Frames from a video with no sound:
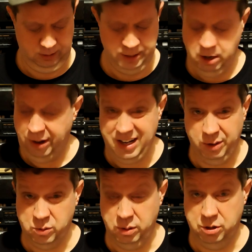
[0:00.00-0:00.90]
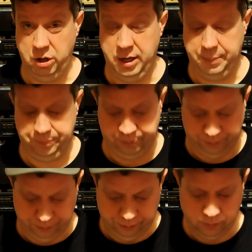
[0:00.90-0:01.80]
No idea which one will join it,
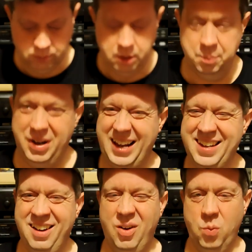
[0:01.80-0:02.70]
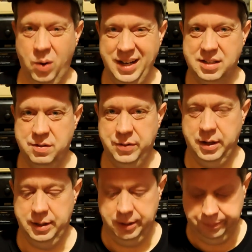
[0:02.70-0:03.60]
but I can't wait to
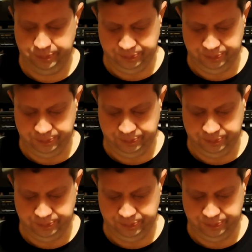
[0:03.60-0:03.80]
find out.